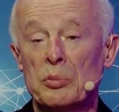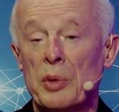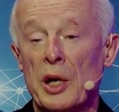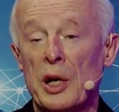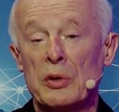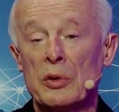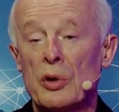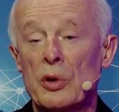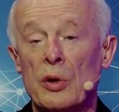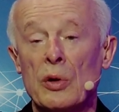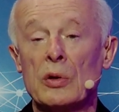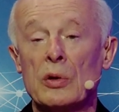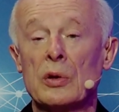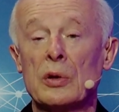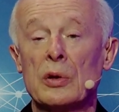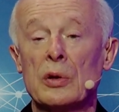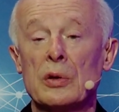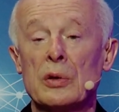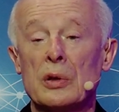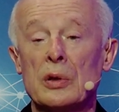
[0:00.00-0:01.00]

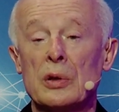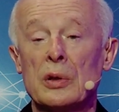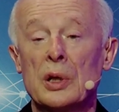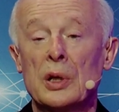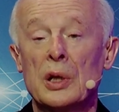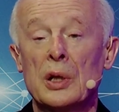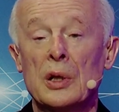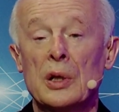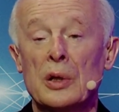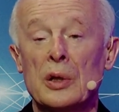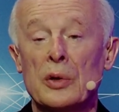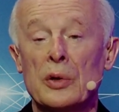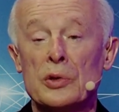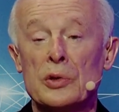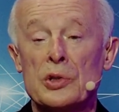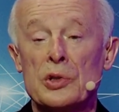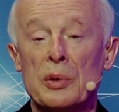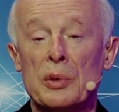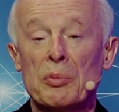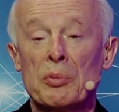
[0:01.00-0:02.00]
Bangkok or
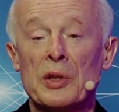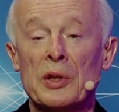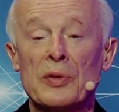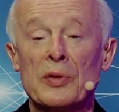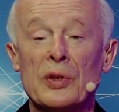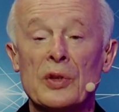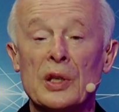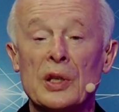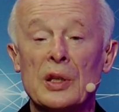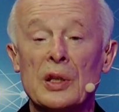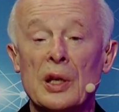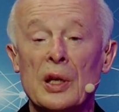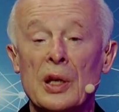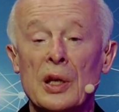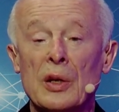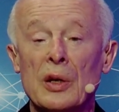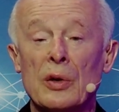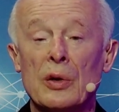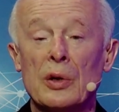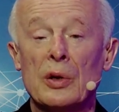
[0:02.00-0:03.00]
Ho Chi Minh
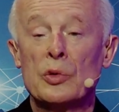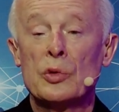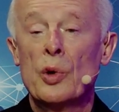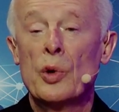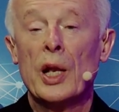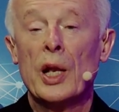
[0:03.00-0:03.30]
City or